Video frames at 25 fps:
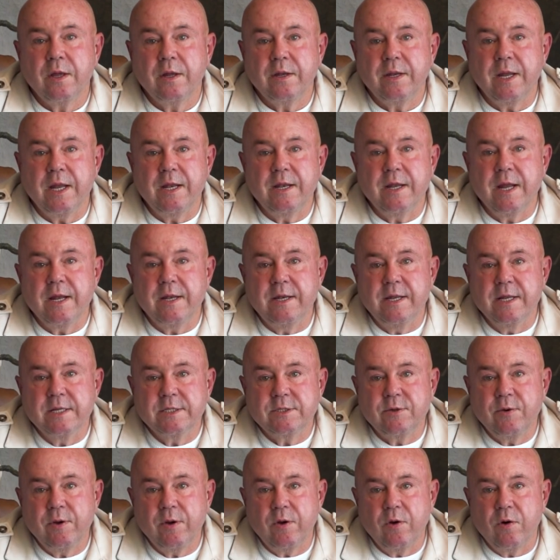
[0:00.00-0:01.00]
then they
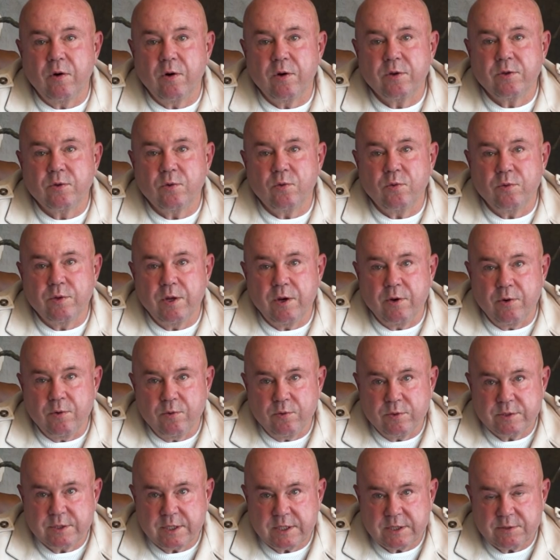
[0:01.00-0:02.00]
disregard all the
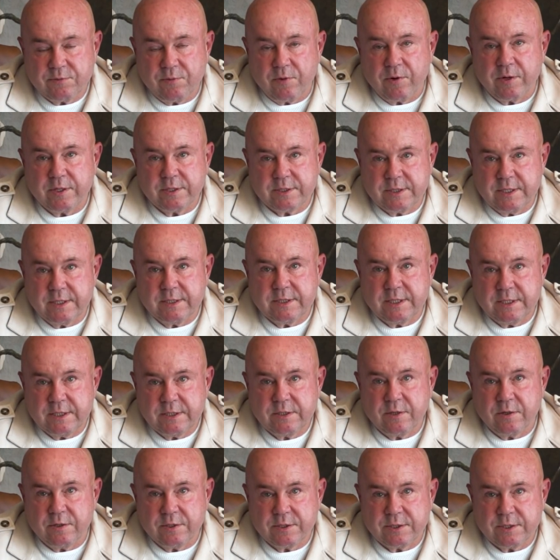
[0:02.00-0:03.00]
rules as far as this is
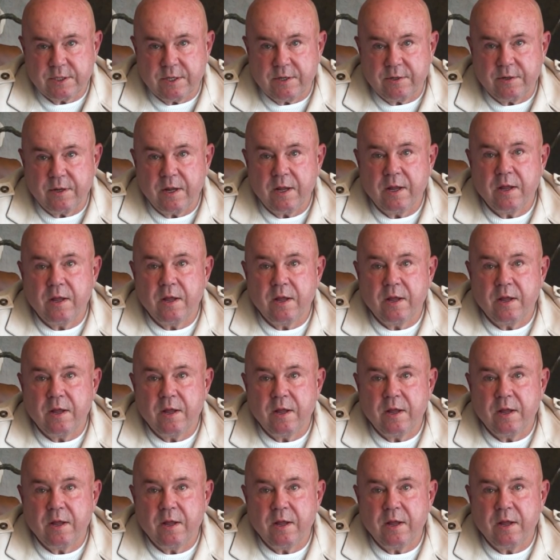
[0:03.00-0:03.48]
concerned.